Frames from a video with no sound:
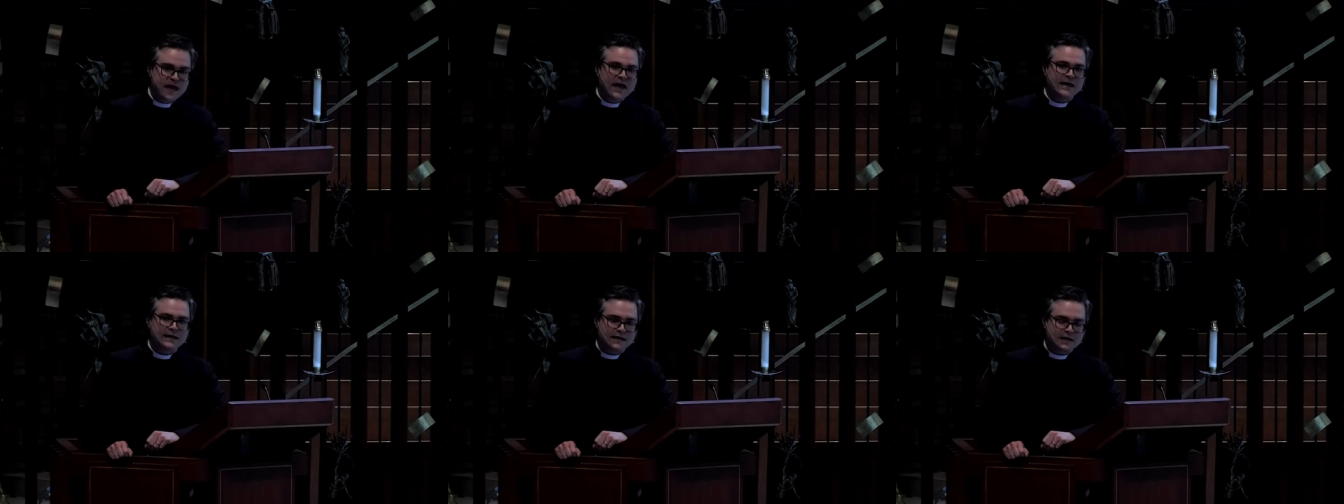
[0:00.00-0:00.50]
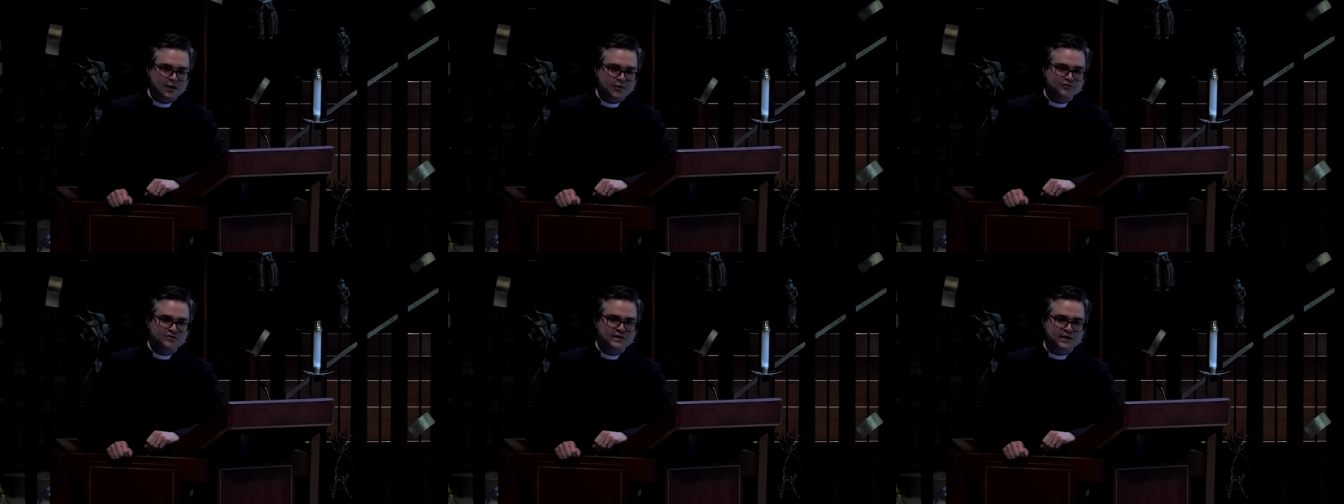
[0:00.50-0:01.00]
And He
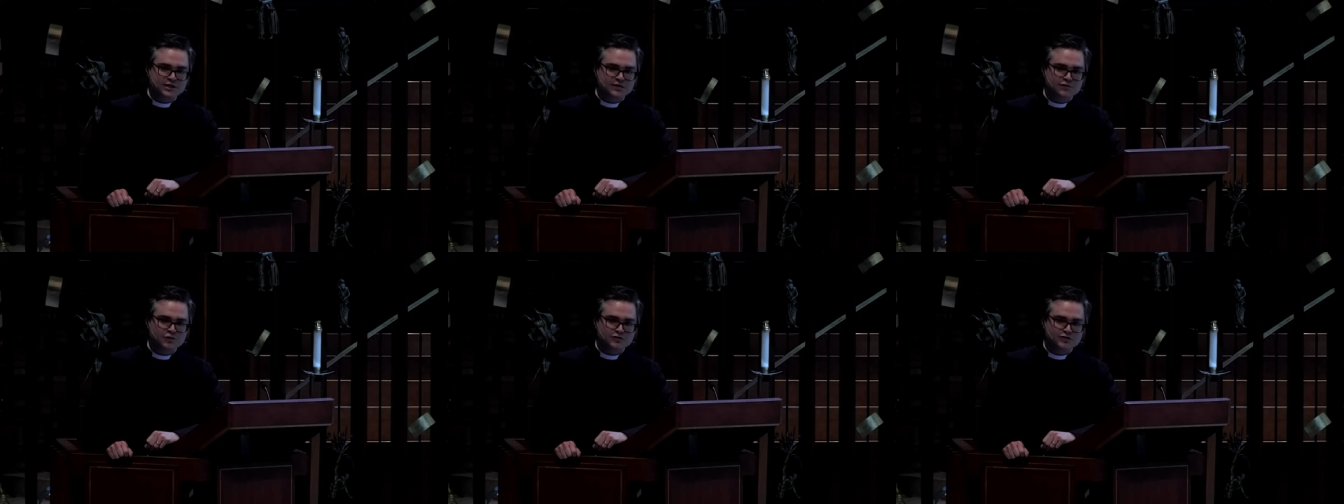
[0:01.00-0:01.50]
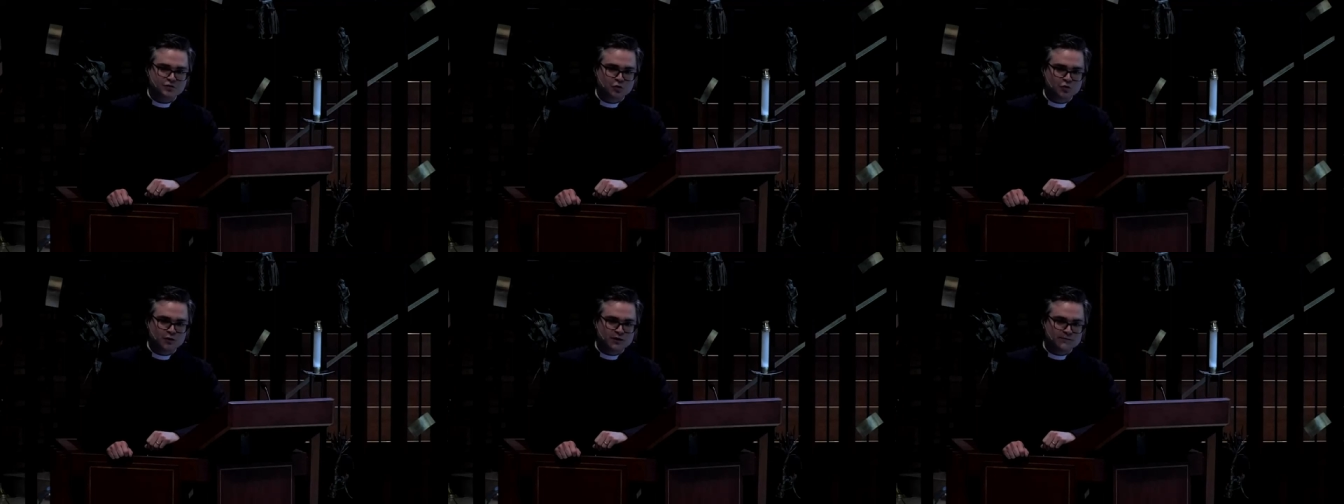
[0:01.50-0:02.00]
knows the end of your
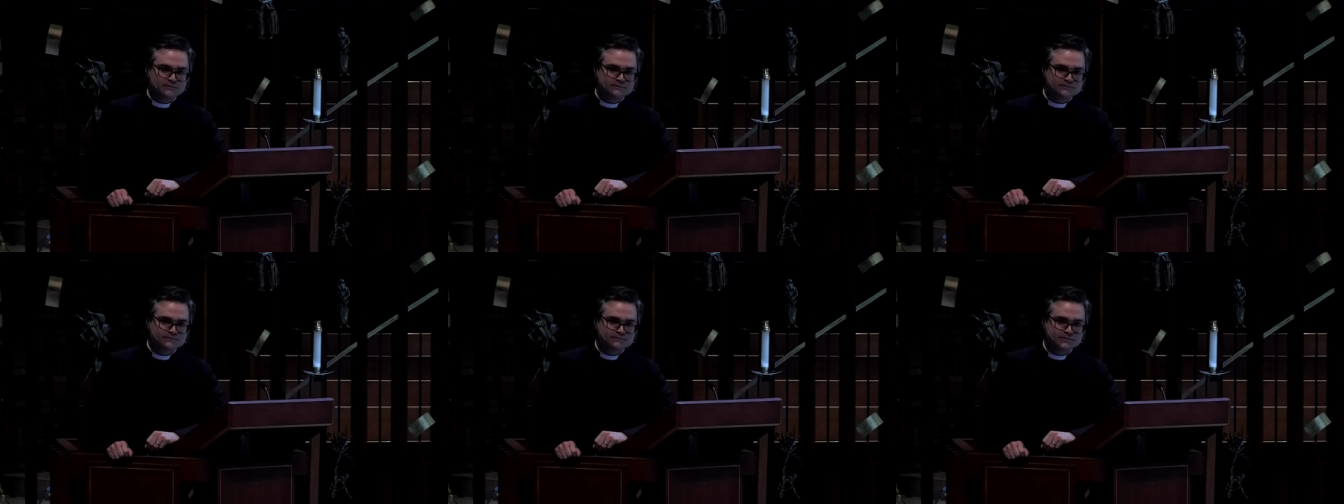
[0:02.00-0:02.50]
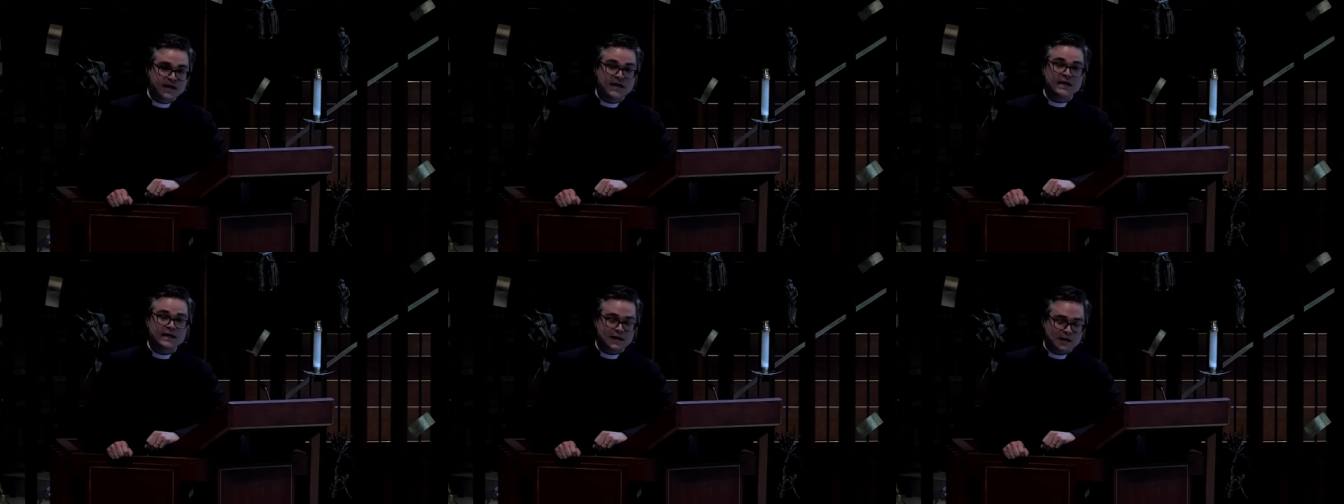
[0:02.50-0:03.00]
story.
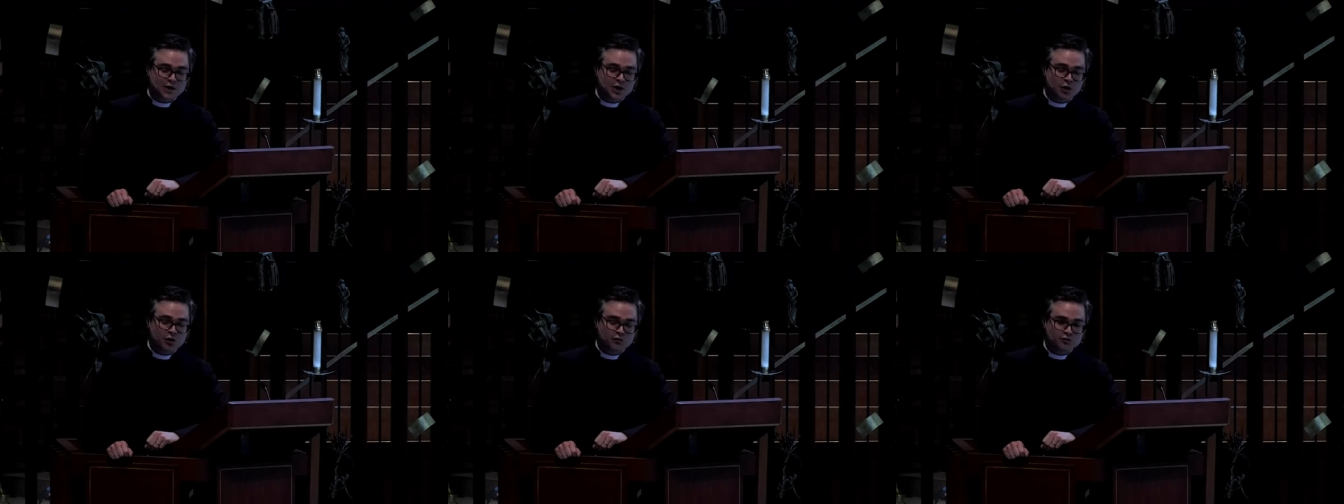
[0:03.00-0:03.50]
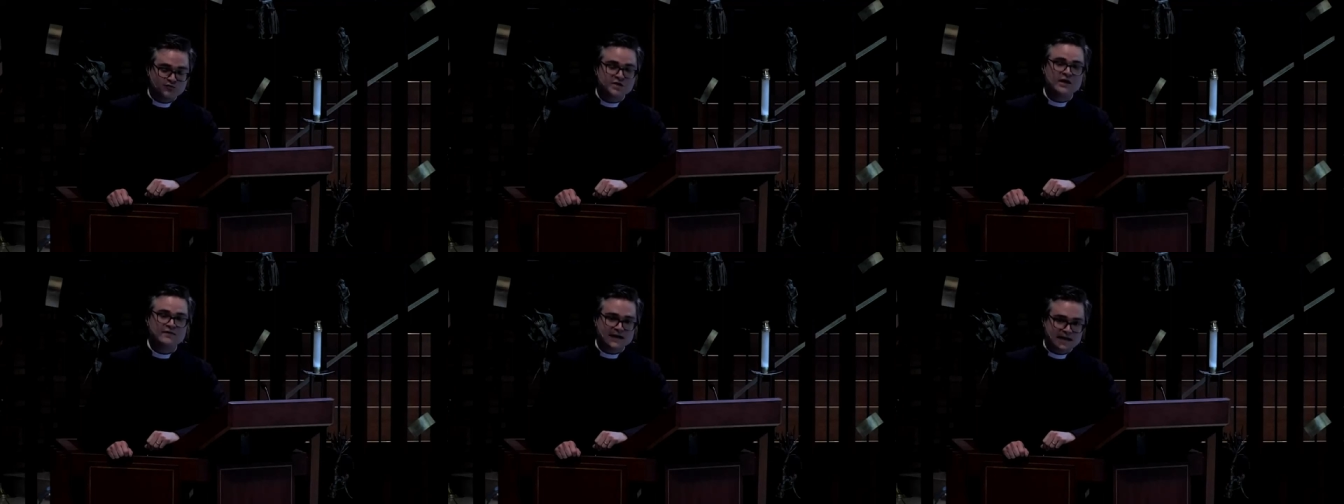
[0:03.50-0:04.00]
He knows
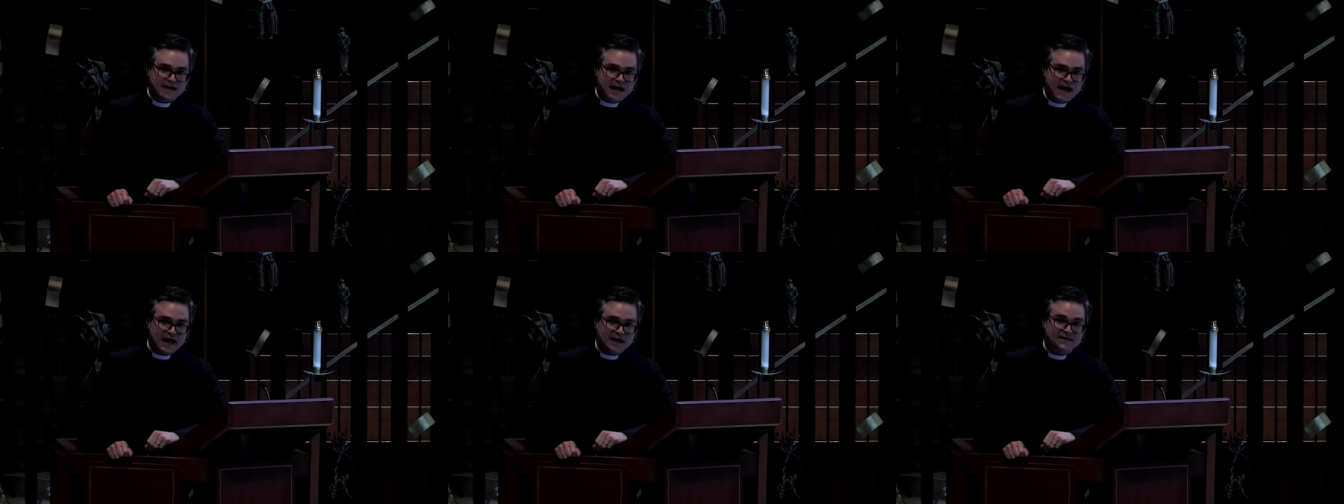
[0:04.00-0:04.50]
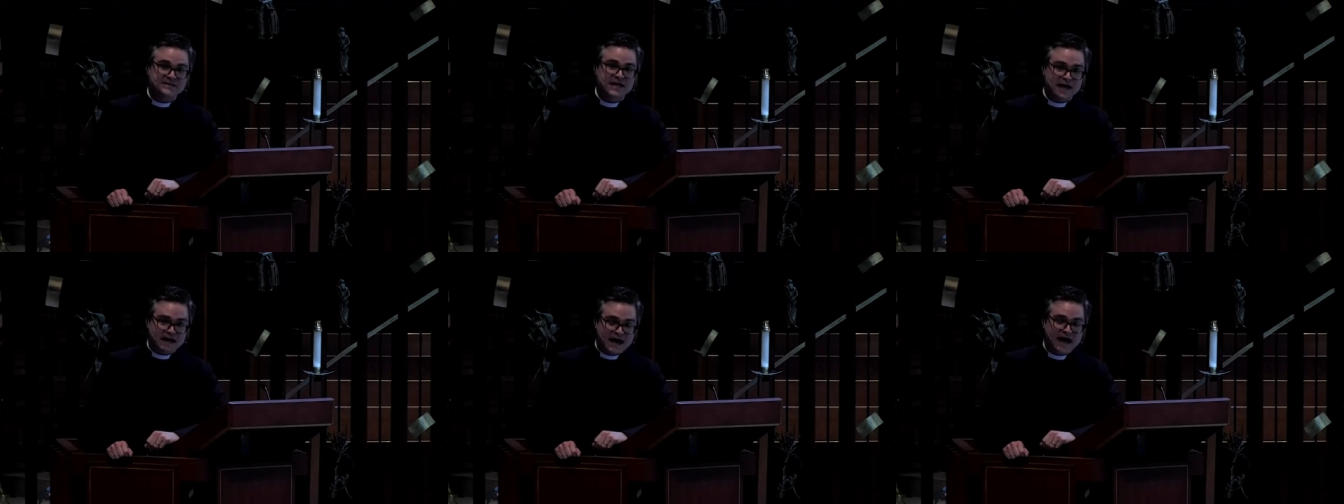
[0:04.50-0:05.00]
that it has
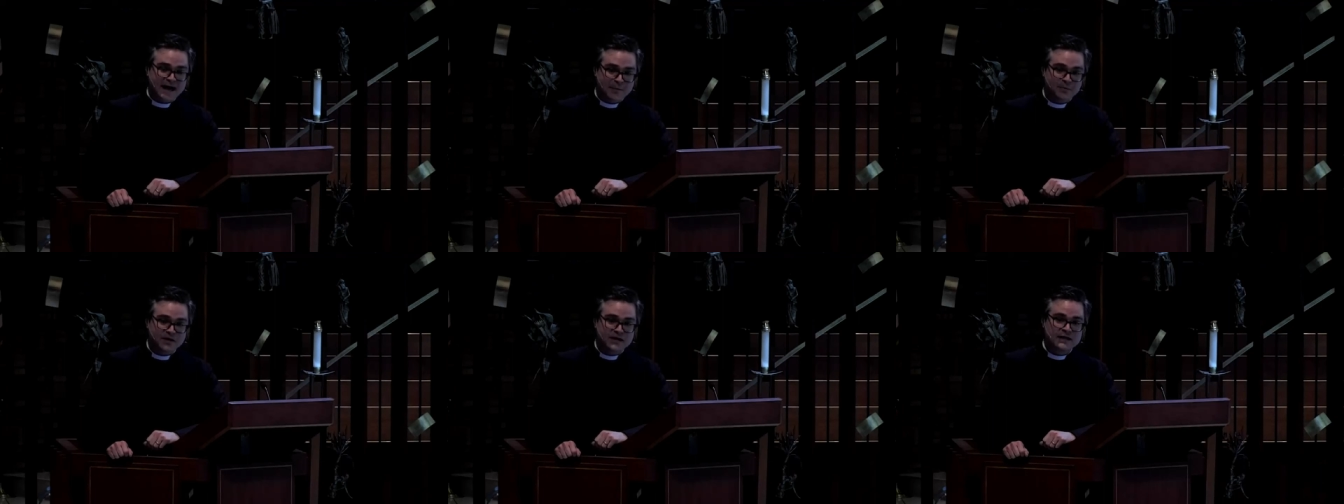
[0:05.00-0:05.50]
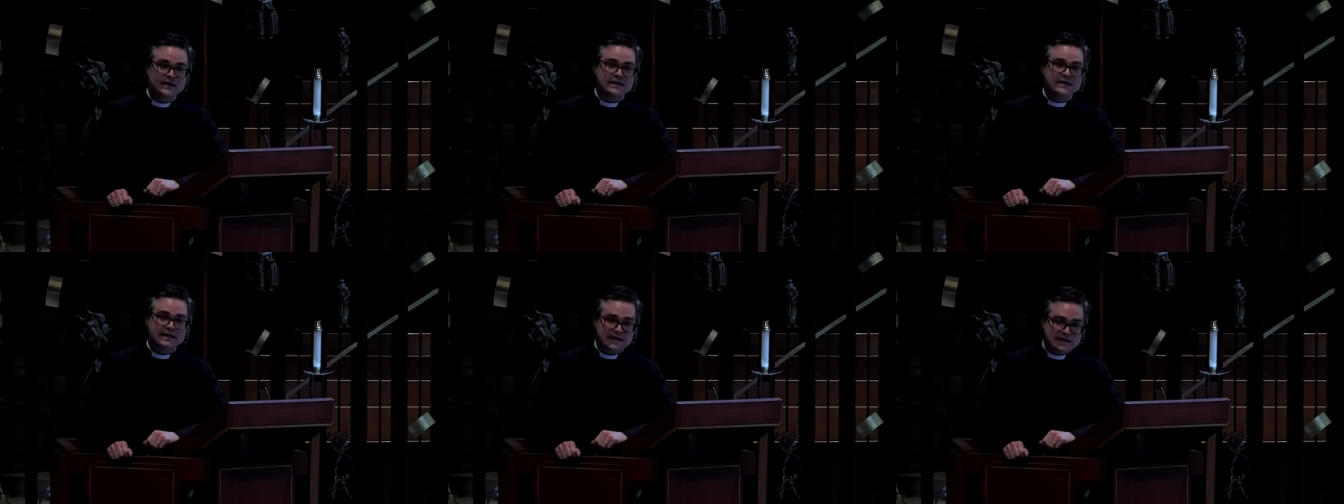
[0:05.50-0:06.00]
a happy
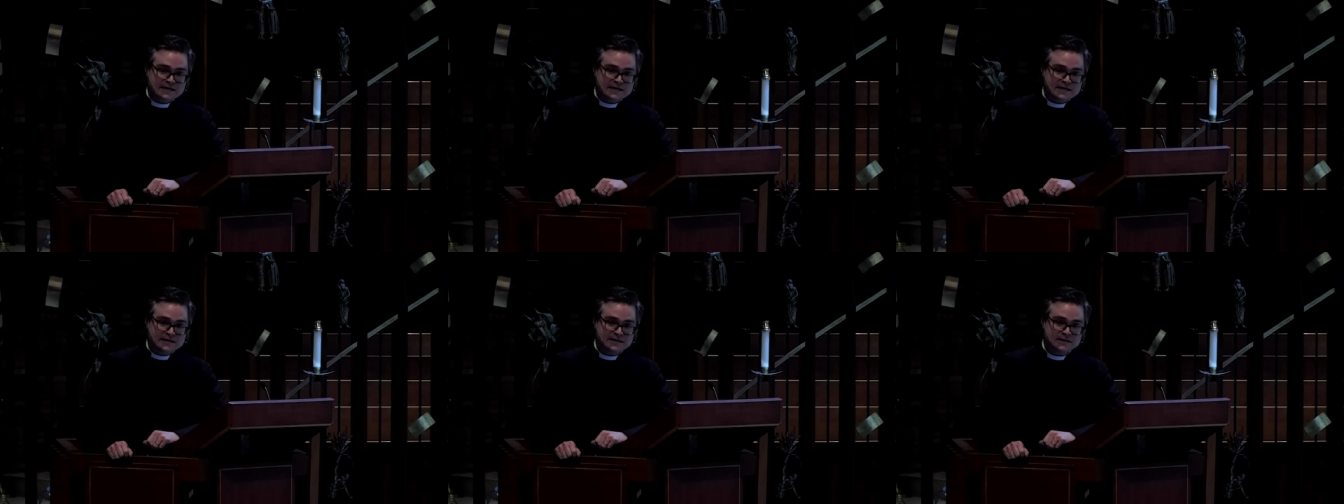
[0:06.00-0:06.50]
ending,